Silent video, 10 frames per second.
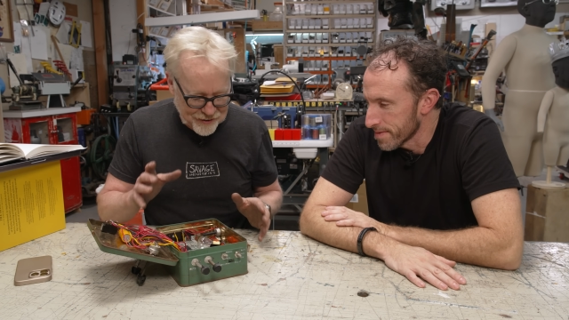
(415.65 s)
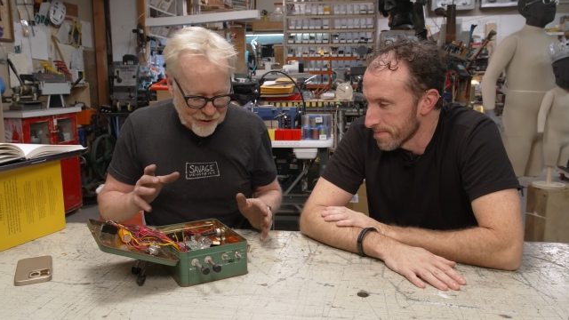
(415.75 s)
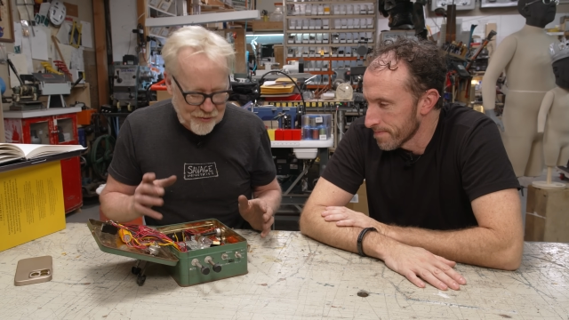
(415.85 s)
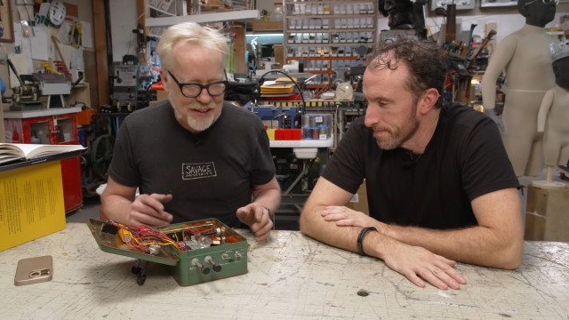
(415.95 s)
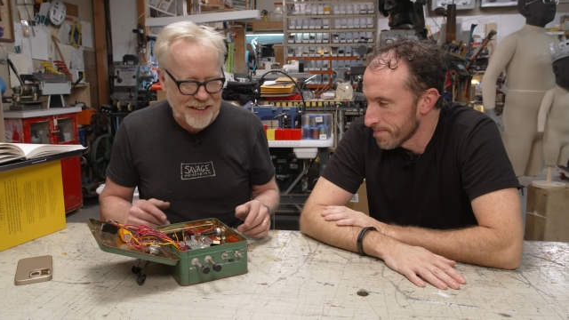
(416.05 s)
Speaker 1: I'd
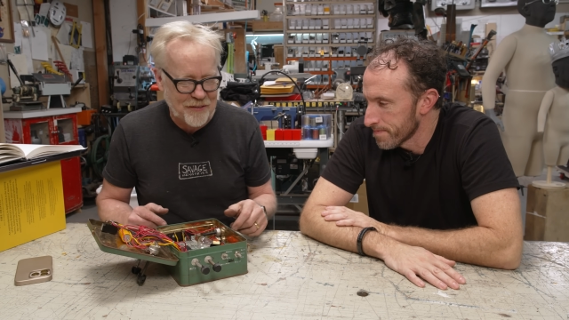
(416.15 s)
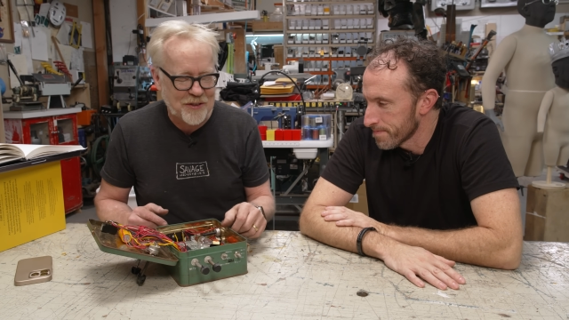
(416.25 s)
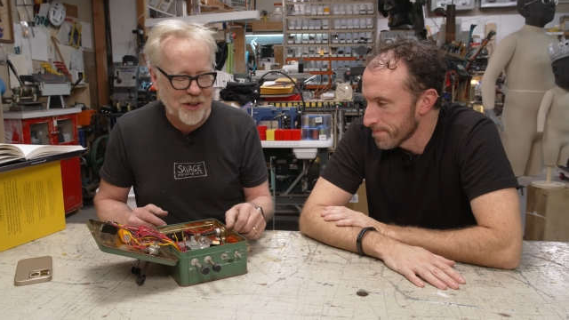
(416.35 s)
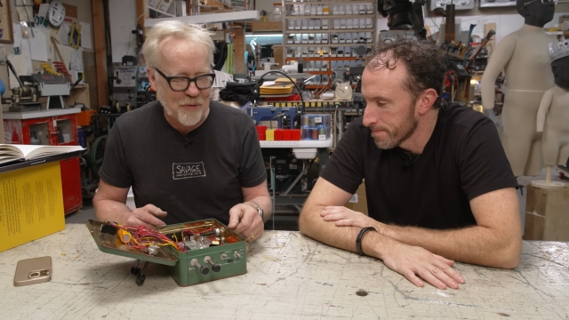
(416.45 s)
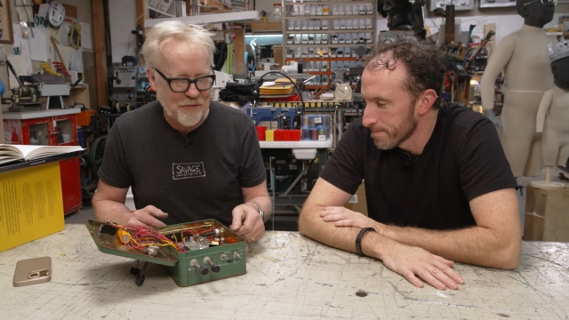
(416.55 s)
specifically love
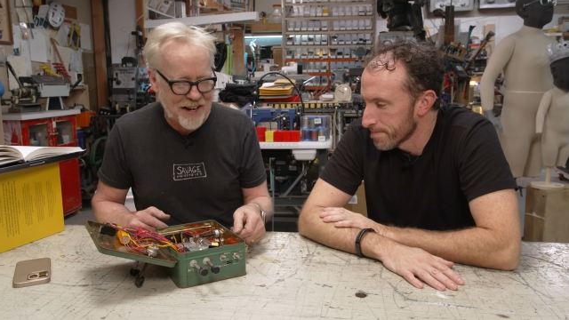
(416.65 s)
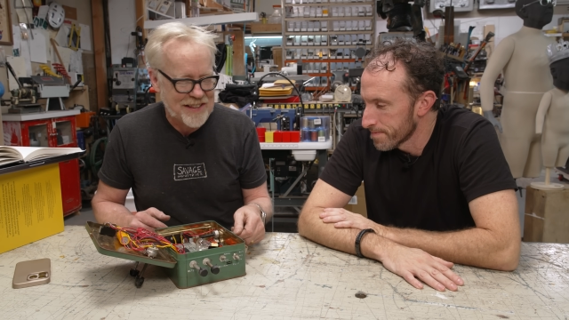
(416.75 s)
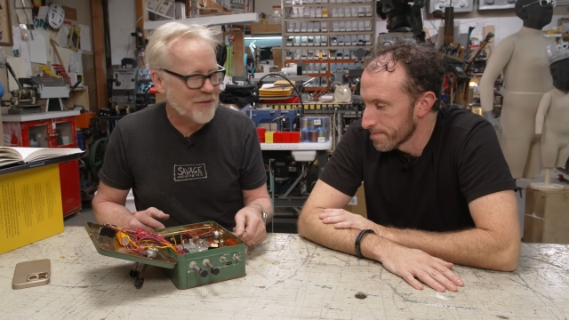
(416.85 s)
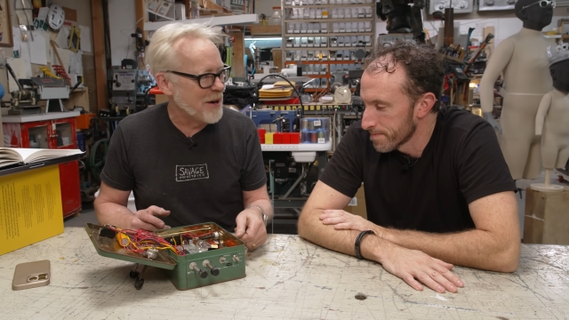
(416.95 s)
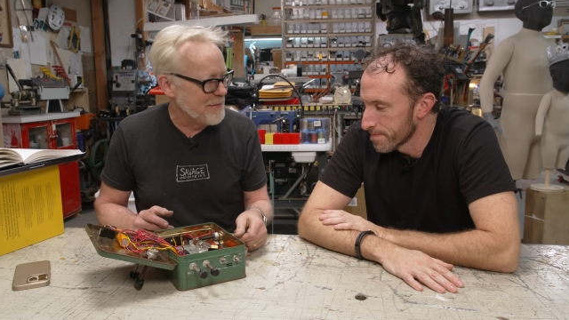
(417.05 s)
to go
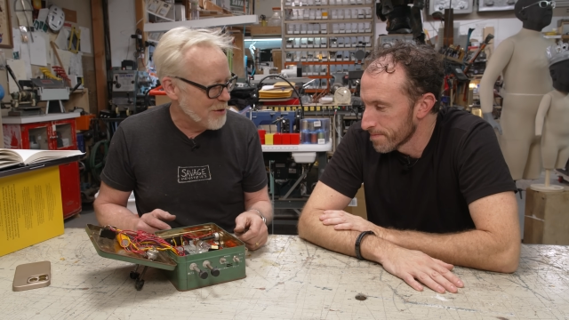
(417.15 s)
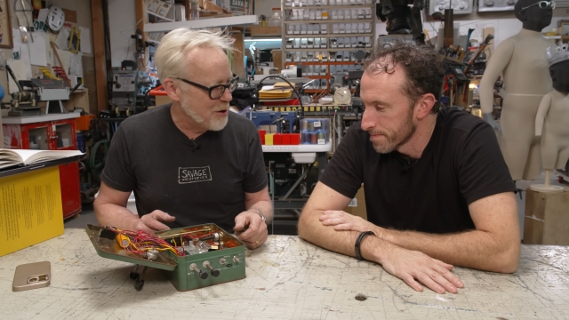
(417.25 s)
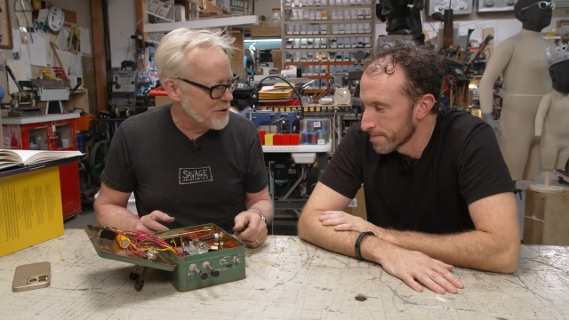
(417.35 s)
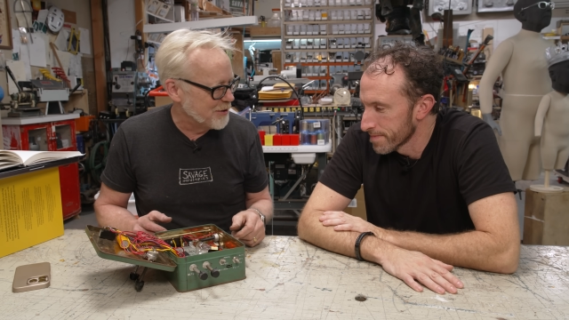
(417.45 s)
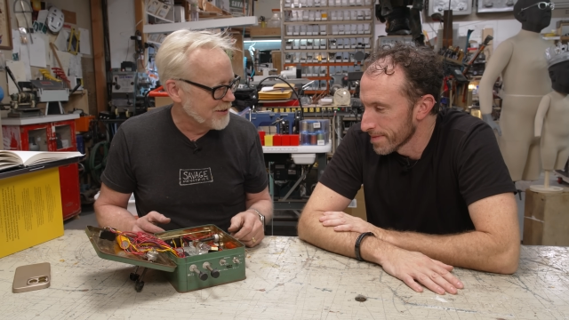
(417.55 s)
find the right
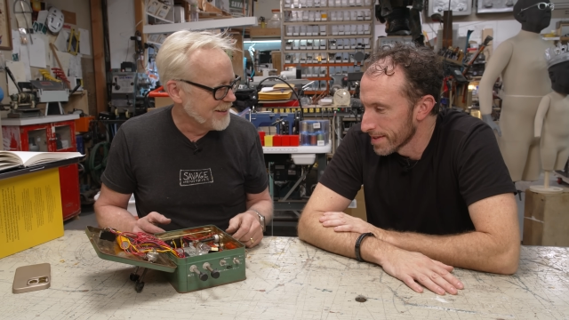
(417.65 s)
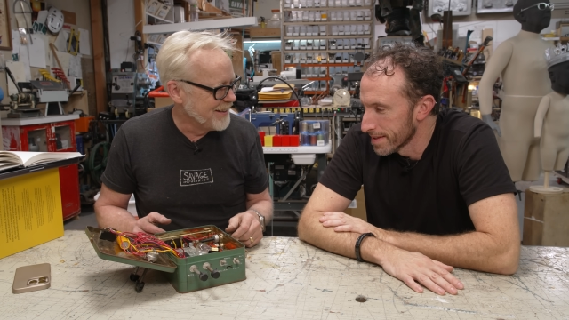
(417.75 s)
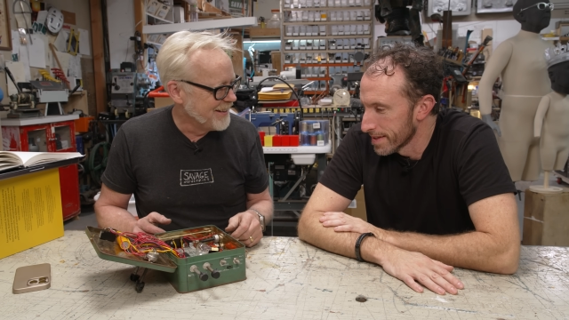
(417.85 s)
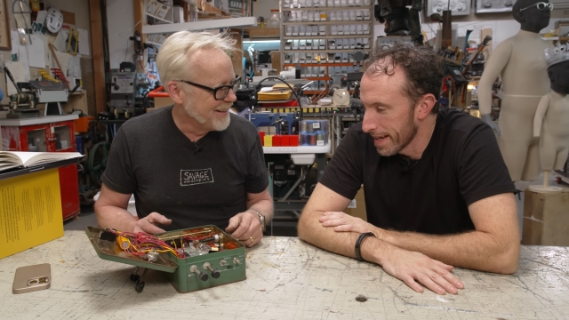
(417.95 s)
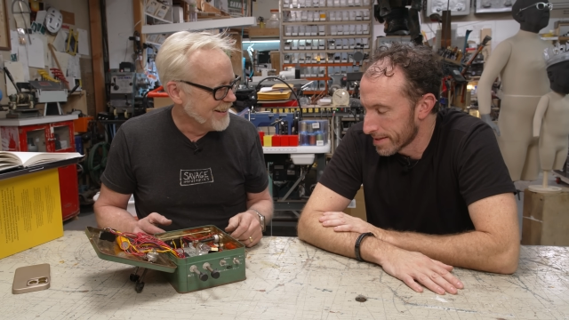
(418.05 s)
motor
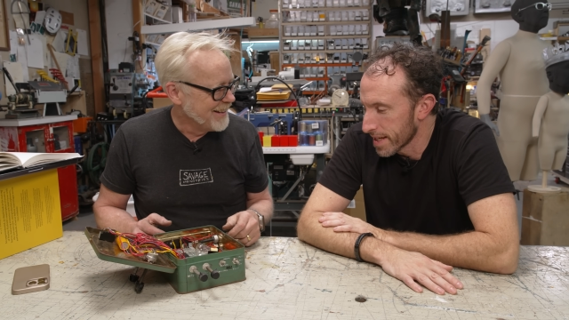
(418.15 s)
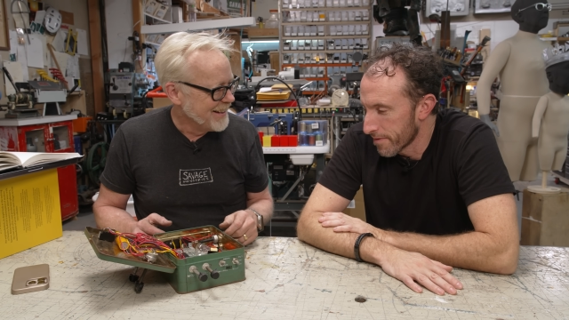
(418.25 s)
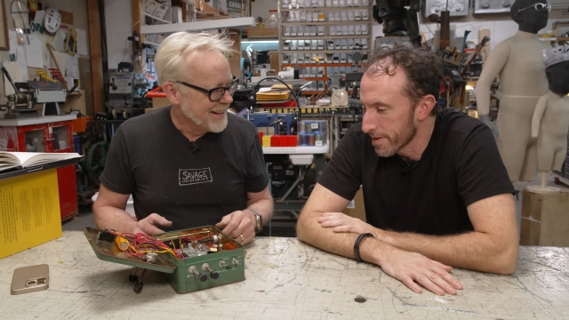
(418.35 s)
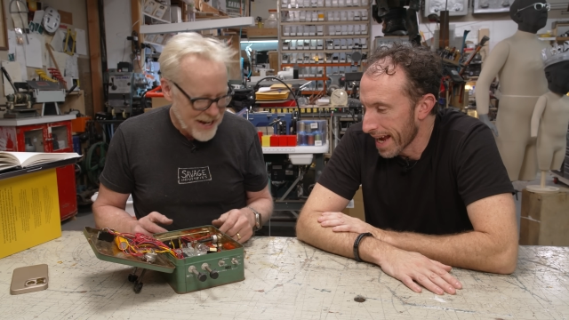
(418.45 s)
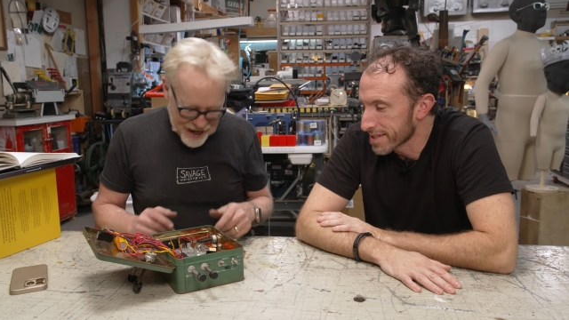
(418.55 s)
and see
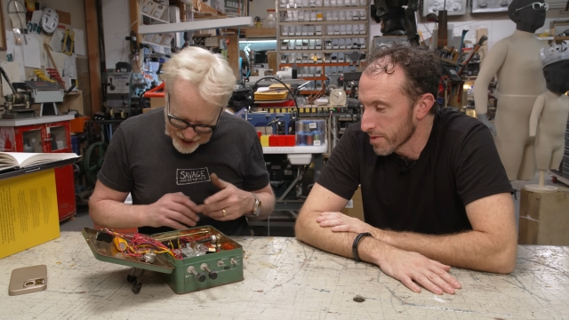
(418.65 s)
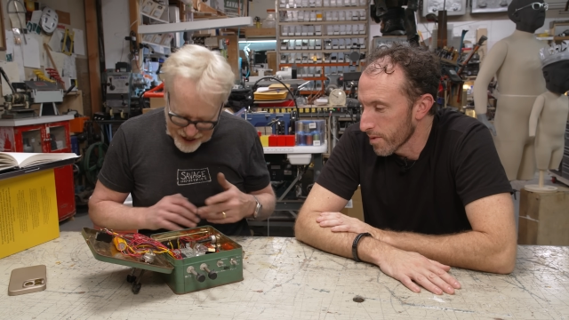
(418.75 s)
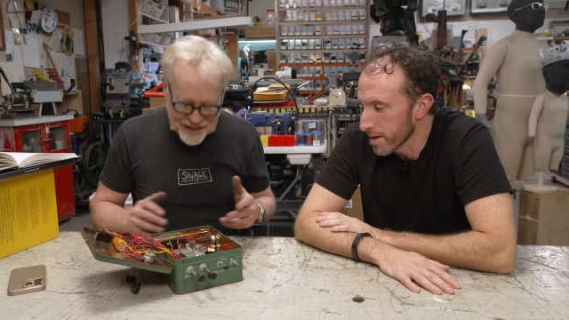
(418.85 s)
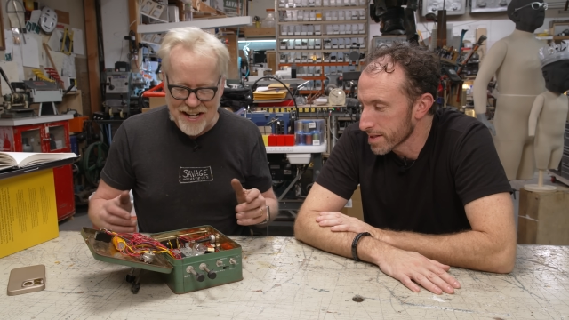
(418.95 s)
if it actually works.